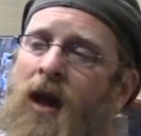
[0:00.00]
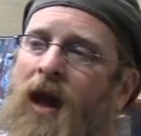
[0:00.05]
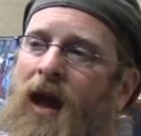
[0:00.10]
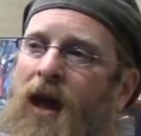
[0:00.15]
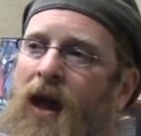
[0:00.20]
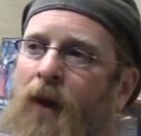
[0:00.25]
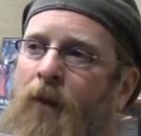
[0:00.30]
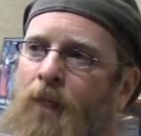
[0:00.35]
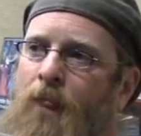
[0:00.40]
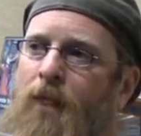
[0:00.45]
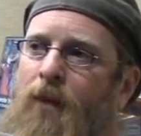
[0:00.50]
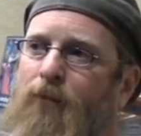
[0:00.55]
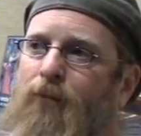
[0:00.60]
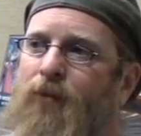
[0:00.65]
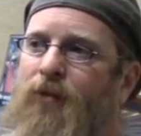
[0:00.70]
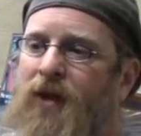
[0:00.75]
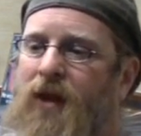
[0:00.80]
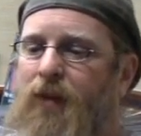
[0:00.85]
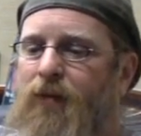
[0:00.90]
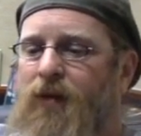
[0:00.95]
And
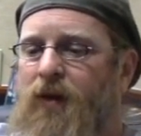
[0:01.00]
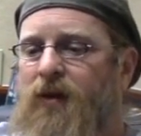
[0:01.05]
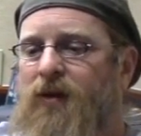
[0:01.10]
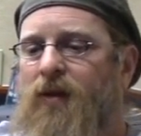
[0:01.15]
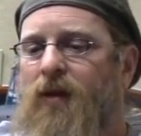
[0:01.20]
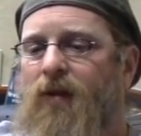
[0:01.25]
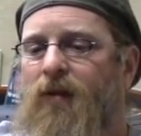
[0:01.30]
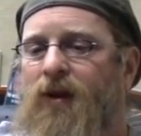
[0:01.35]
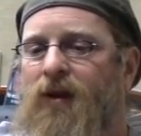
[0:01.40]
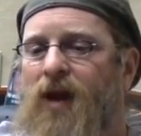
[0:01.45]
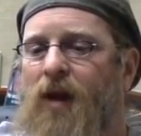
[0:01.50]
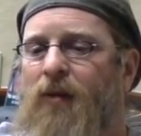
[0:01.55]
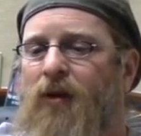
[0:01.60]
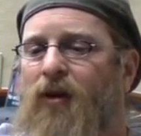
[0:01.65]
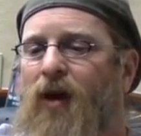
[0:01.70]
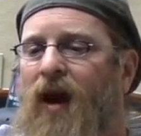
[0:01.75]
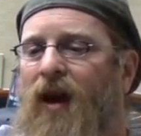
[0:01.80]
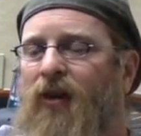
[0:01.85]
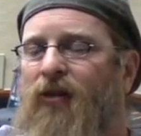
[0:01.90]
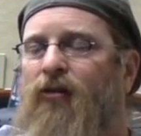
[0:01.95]
the
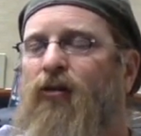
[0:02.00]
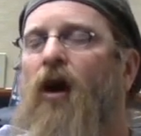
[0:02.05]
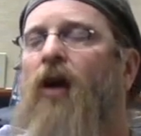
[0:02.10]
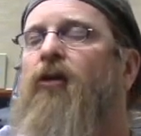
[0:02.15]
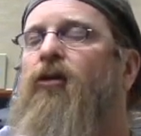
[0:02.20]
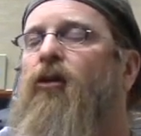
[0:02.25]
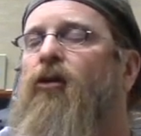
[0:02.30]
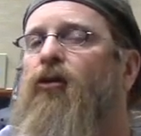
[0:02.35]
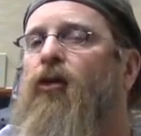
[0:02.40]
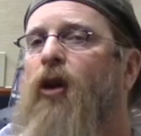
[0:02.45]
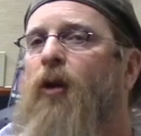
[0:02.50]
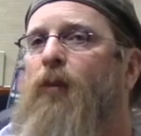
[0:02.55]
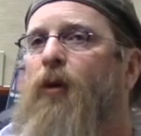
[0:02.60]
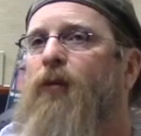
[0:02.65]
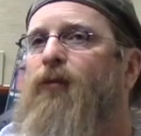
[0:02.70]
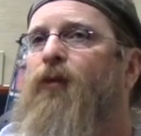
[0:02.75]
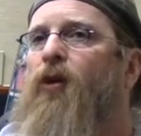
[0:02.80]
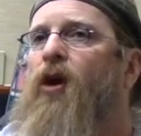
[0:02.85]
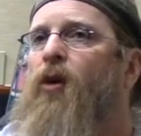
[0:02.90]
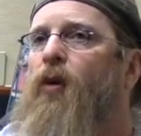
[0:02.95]
democratic structures that are
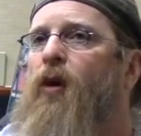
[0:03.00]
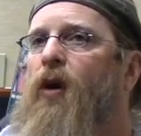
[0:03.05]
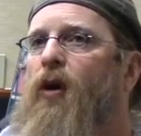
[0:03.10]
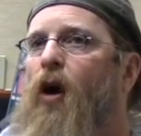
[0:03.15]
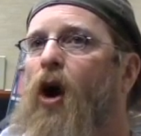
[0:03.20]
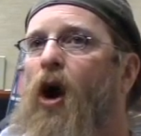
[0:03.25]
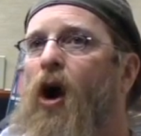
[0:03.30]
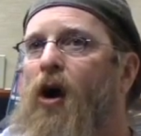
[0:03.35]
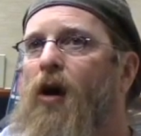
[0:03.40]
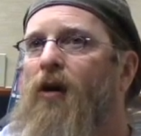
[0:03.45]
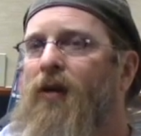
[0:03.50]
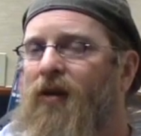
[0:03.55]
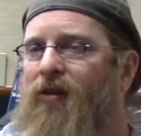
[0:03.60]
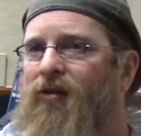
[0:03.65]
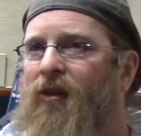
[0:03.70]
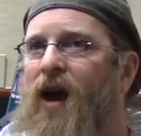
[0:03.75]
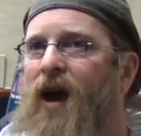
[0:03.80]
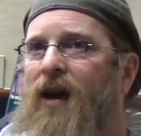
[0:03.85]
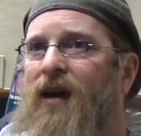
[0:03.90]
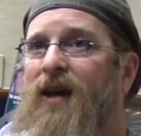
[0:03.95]
put forward are
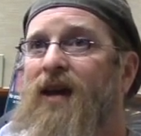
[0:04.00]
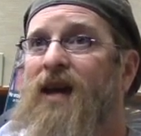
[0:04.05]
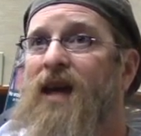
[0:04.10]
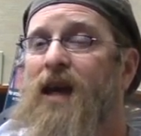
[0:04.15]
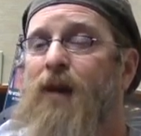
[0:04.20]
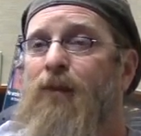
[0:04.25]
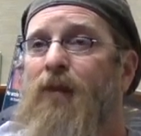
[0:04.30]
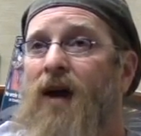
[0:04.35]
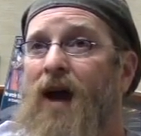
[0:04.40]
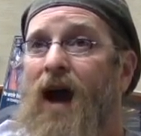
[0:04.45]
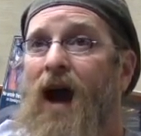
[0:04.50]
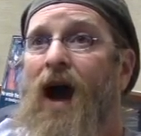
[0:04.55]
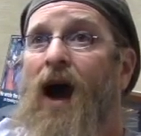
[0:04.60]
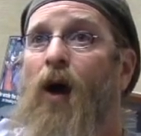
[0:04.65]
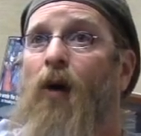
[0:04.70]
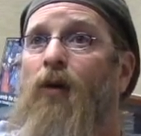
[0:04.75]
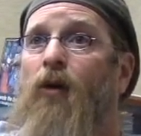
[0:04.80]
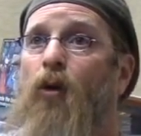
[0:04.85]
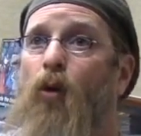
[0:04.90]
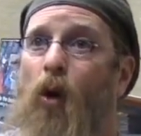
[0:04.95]
designed to keep
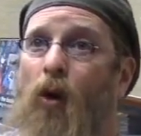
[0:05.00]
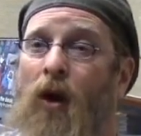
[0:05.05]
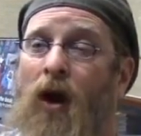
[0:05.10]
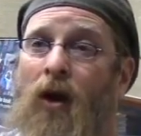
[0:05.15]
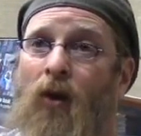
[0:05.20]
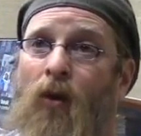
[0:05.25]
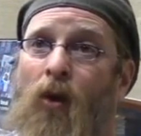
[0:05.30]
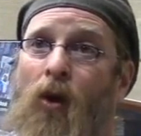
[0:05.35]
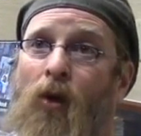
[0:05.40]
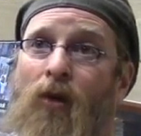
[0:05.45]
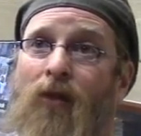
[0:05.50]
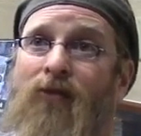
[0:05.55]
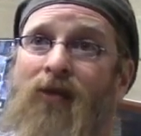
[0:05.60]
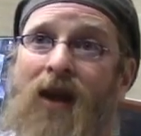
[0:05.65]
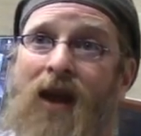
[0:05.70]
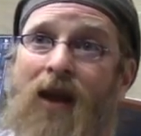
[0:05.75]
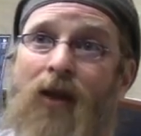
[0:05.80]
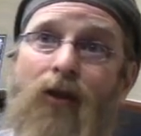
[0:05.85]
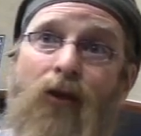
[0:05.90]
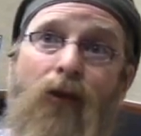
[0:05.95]
out, quote-unquote,
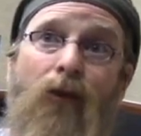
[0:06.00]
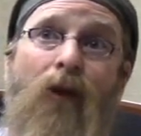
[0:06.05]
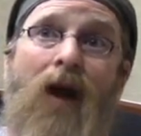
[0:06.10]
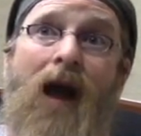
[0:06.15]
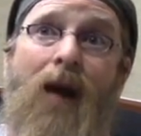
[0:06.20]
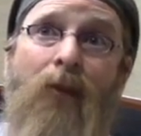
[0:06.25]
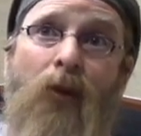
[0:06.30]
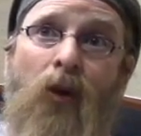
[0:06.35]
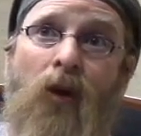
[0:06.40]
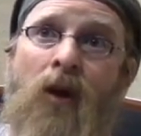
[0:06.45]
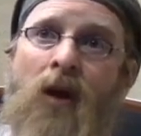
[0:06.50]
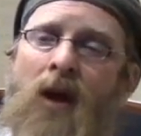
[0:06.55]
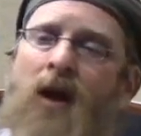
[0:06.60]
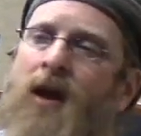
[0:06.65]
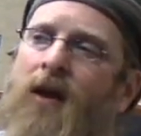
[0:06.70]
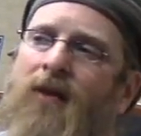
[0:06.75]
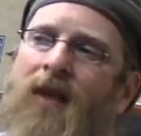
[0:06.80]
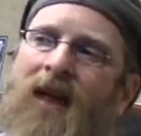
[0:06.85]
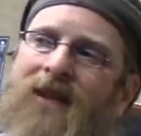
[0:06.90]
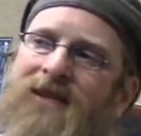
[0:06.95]
say, the rabble.
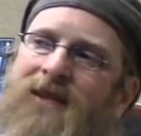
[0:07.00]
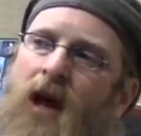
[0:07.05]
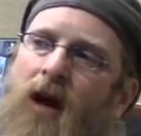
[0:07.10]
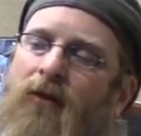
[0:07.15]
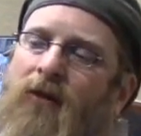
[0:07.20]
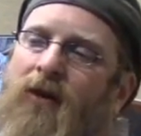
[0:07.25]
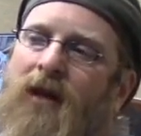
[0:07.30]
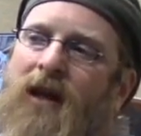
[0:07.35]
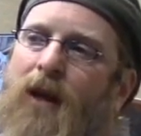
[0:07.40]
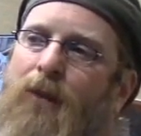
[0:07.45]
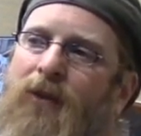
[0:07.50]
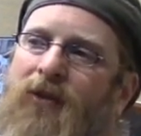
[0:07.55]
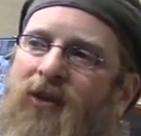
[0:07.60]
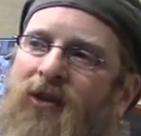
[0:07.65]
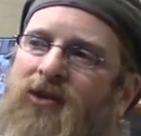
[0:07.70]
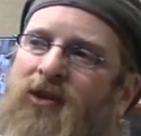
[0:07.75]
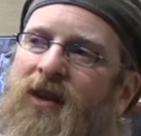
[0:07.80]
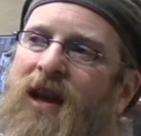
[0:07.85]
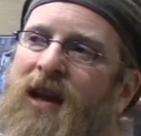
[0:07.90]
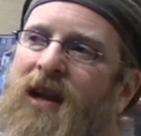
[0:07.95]
And that's not really a
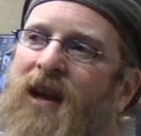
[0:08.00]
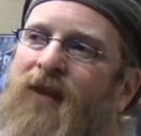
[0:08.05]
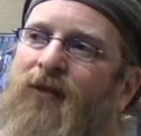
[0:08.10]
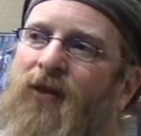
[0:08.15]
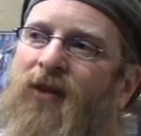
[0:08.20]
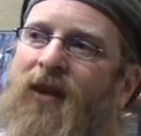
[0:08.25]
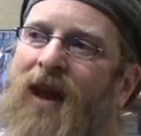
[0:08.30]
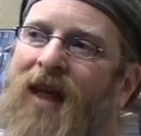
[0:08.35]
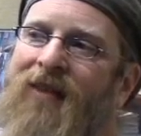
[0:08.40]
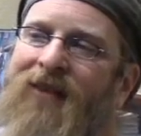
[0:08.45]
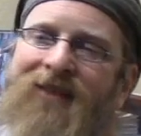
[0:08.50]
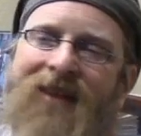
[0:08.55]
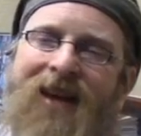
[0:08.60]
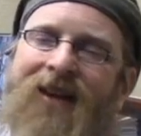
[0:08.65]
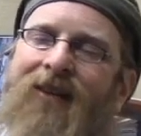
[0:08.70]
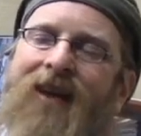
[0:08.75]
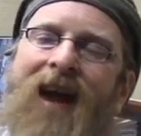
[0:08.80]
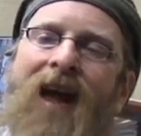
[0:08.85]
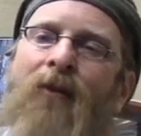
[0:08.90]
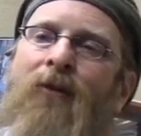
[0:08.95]
position any different than
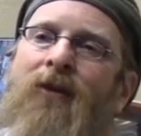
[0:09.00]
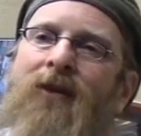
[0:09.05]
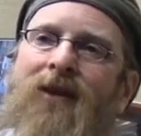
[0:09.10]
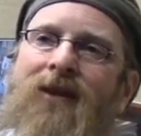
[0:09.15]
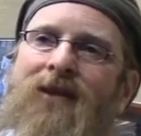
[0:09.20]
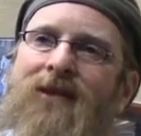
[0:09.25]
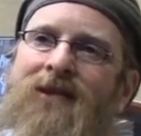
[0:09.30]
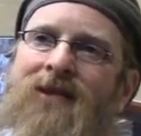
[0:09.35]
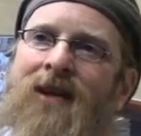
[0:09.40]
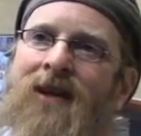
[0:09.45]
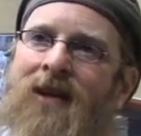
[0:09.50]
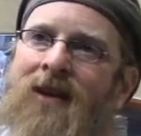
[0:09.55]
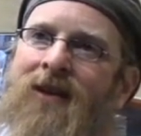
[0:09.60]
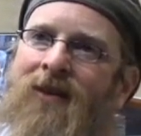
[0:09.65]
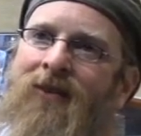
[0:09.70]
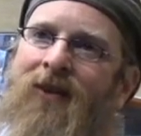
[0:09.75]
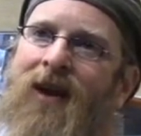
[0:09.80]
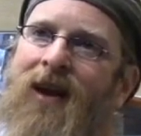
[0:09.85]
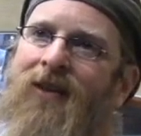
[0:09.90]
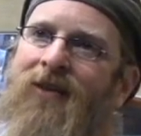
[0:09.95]
Alexander Hamilton's,
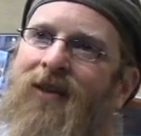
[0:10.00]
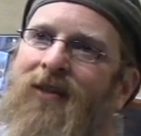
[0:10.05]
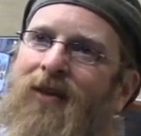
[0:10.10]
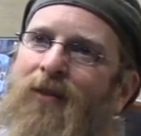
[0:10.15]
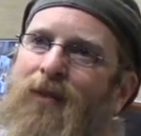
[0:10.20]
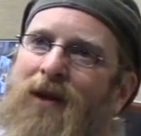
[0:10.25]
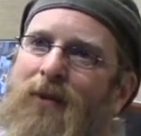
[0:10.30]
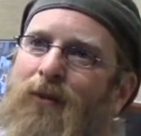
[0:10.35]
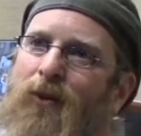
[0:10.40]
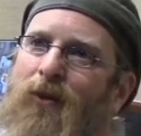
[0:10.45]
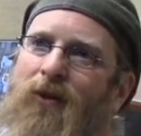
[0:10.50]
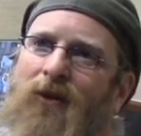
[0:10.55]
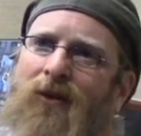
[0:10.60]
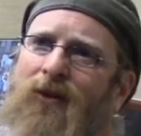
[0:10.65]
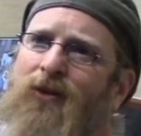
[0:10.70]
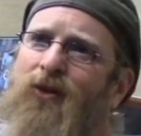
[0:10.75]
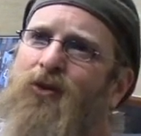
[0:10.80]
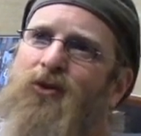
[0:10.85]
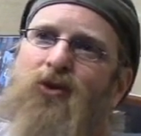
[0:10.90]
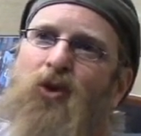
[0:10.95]
right? That the people are
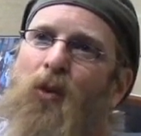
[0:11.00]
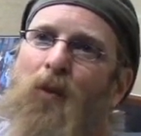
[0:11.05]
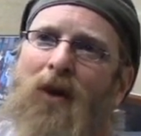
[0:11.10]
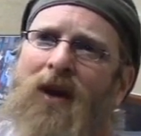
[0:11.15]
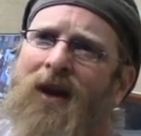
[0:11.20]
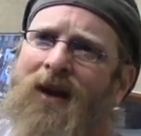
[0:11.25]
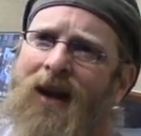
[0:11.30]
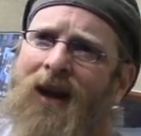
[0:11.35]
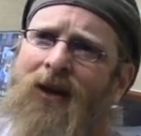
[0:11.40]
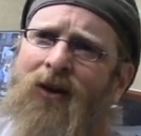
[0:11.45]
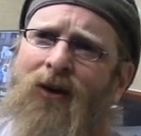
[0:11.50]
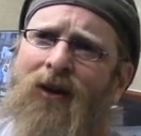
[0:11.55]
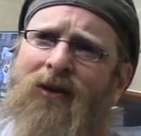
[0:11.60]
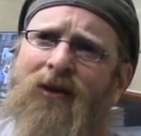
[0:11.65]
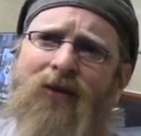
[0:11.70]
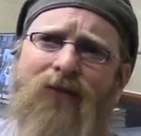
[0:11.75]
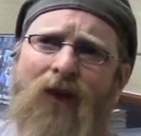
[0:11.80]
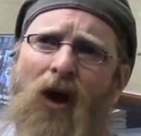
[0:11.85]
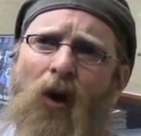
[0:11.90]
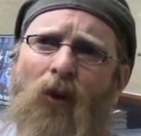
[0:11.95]
too stupid and ignorant
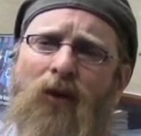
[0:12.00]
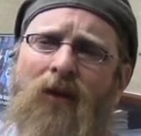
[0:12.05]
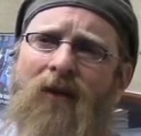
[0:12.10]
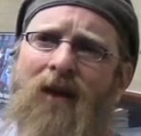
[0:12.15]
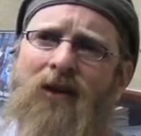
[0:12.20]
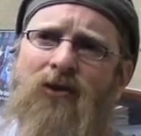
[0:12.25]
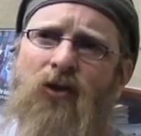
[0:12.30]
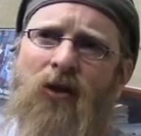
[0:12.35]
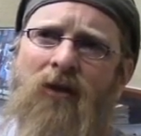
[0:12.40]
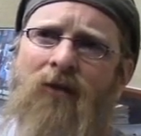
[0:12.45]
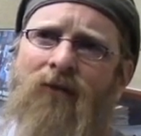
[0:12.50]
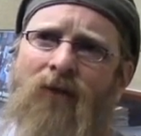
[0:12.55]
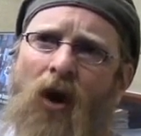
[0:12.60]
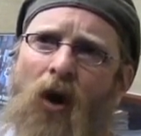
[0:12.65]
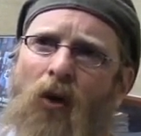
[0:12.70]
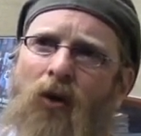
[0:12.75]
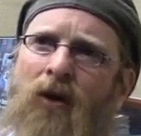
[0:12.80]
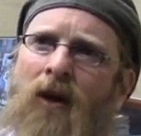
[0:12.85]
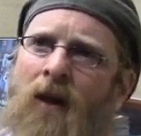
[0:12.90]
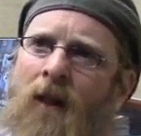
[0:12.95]
to vote and they shouldn't
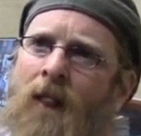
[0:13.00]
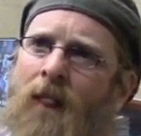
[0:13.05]
vote.